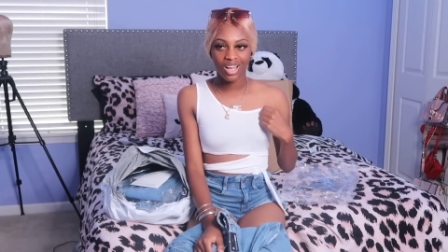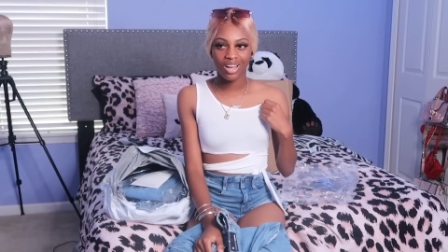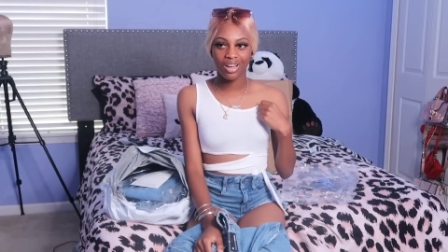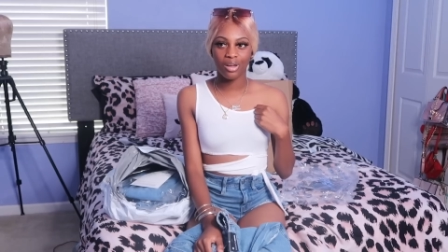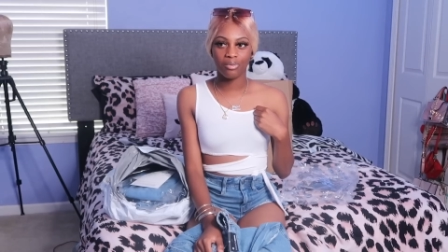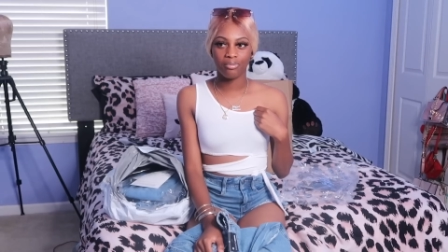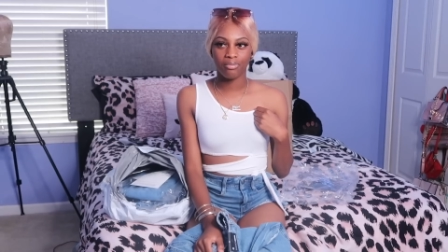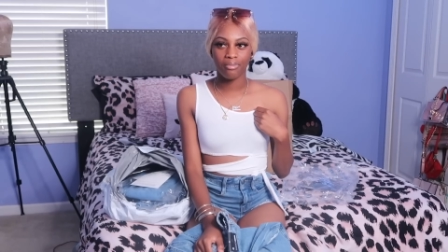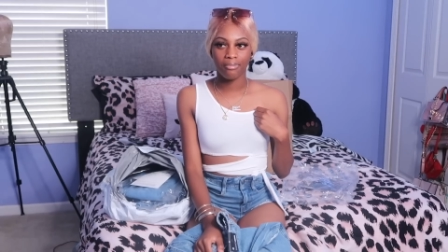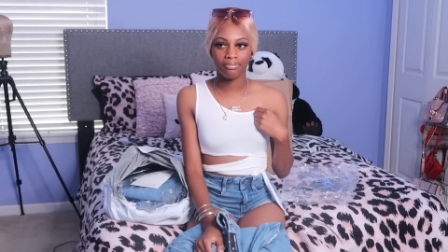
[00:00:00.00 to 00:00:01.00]

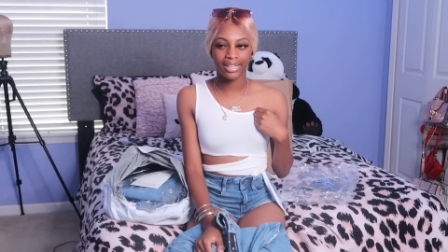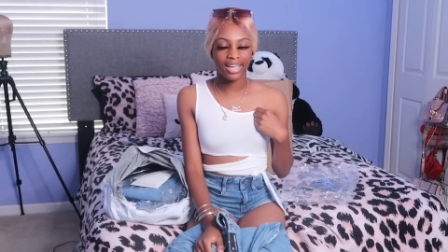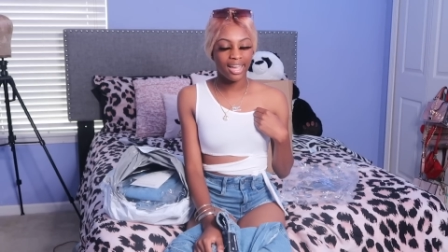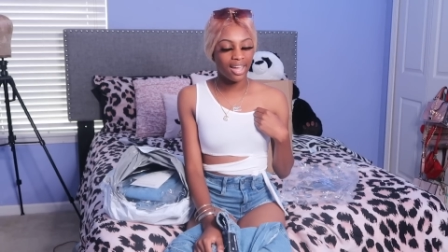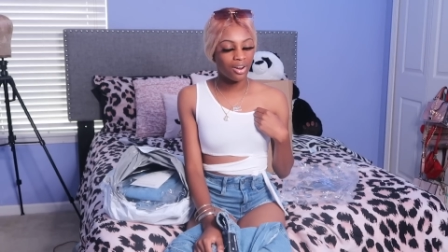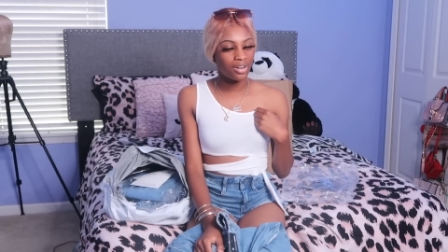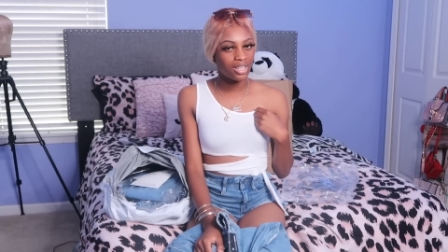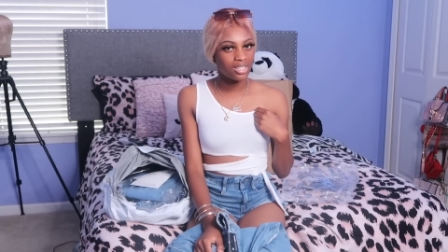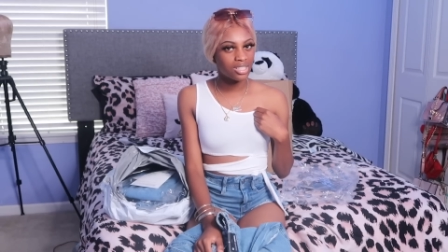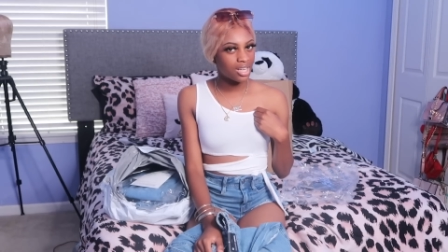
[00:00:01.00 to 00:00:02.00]

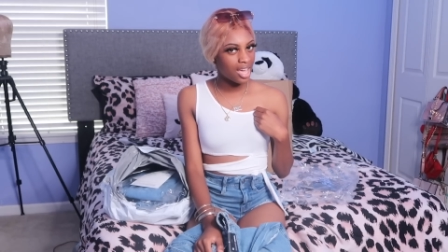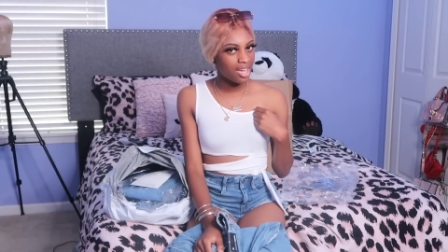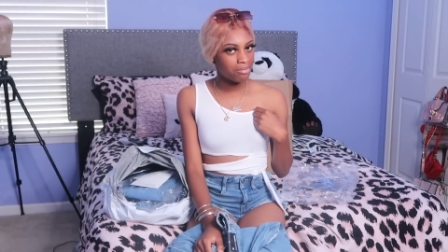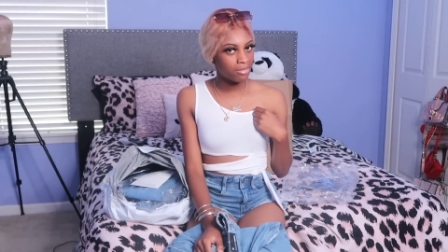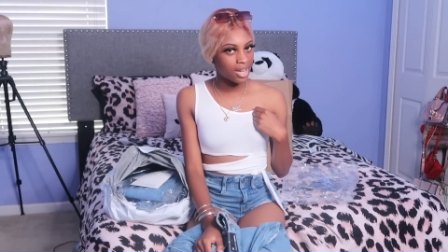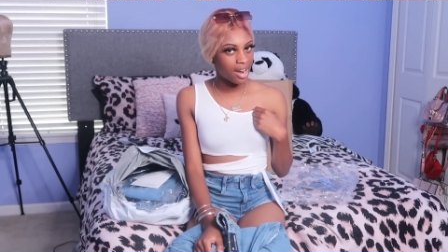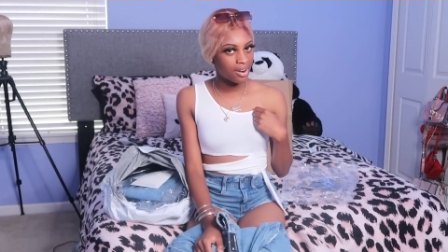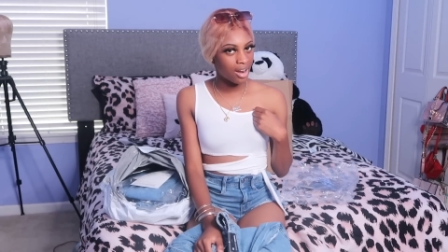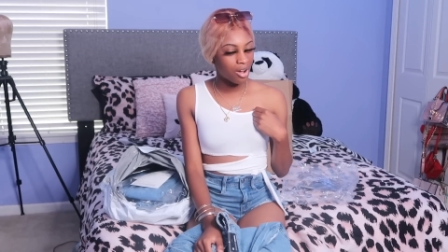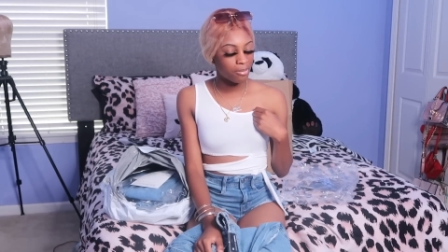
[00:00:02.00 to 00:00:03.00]
Makaria Janae,
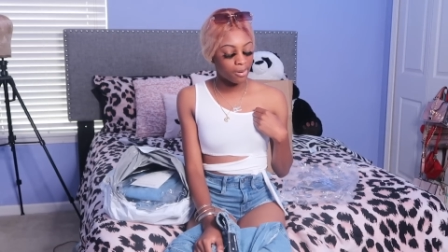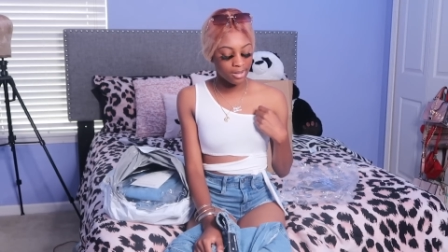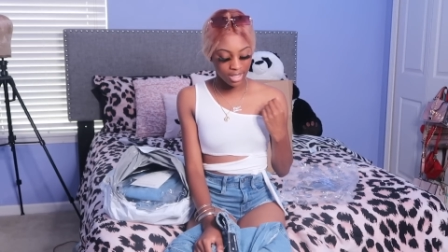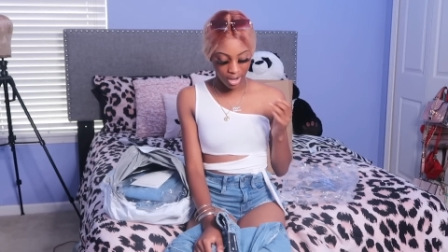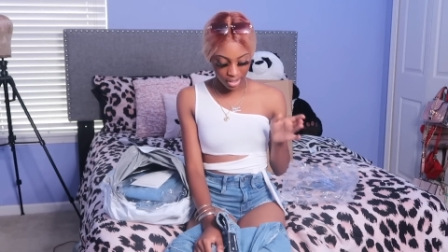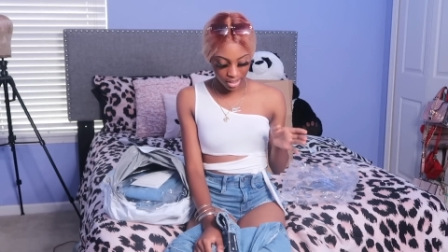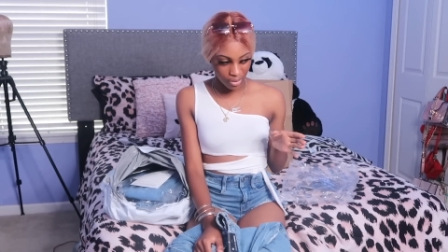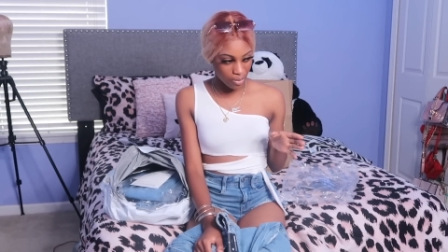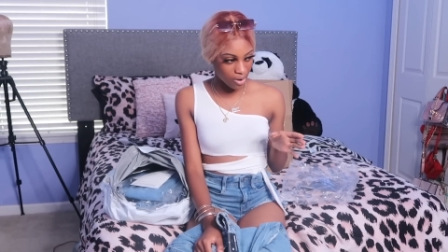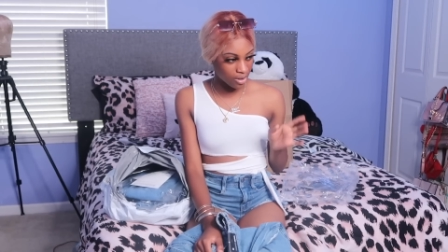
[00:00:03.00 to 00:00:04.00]
Makaria, I hope I'm not saying her
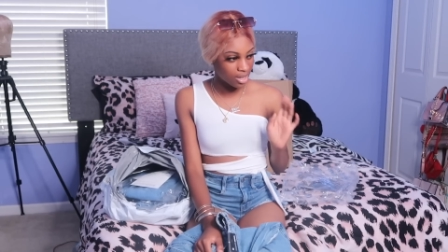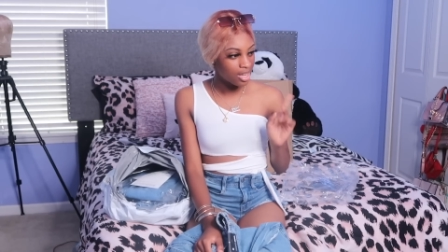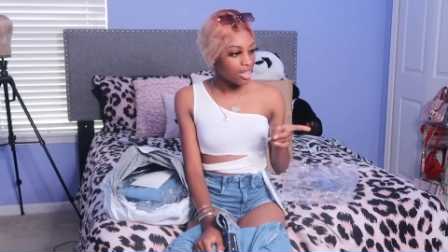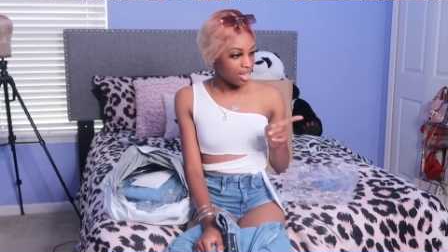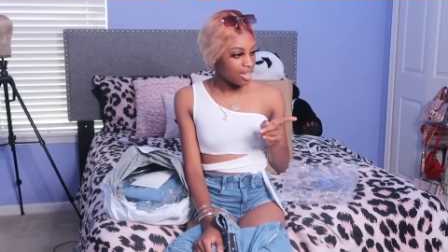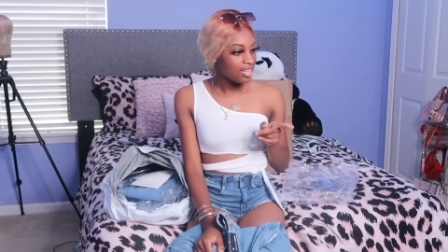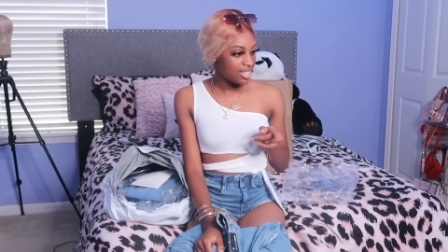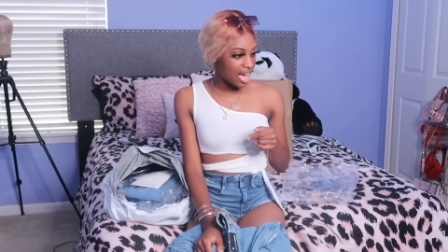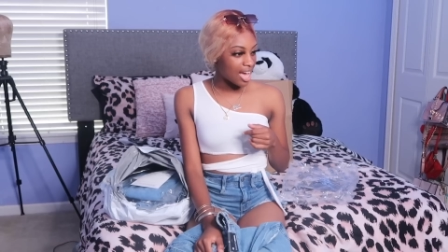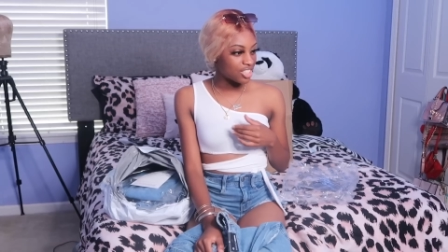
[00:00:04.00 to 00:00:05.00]
thing wrong.
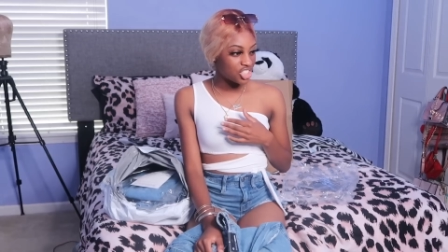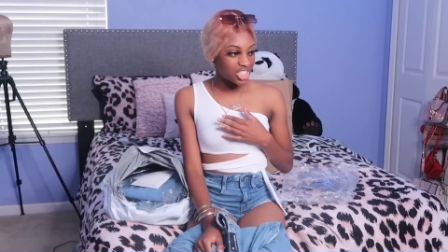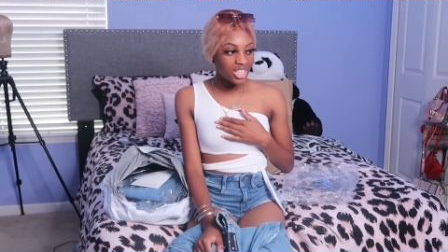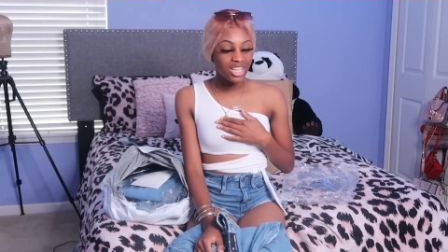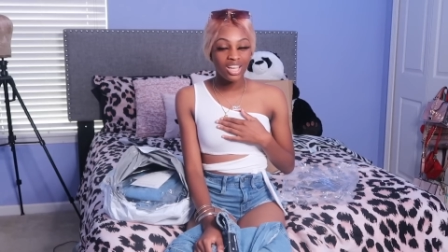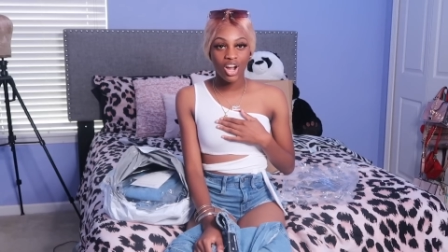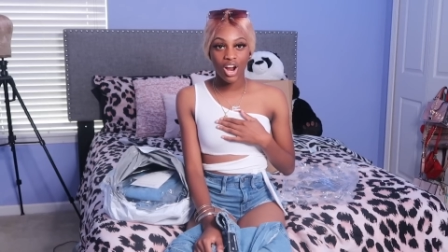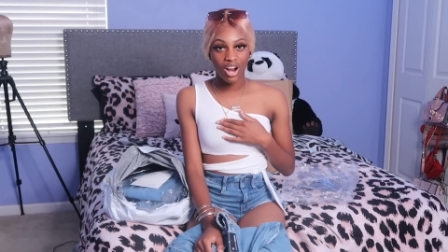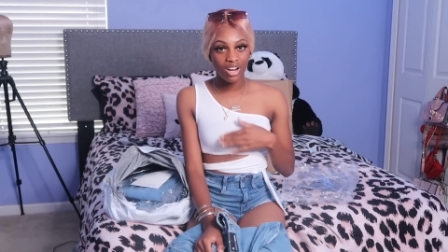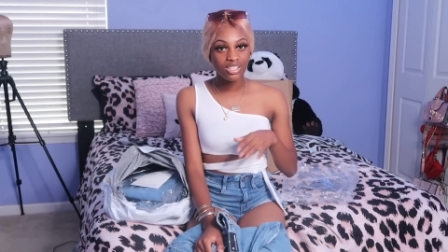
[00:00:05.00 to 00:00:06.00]
Yeah,
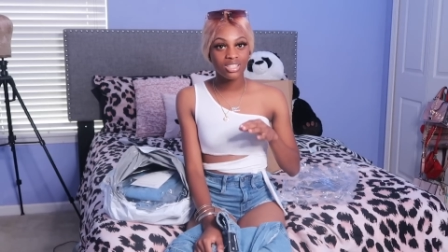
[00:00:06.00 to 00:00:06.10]
her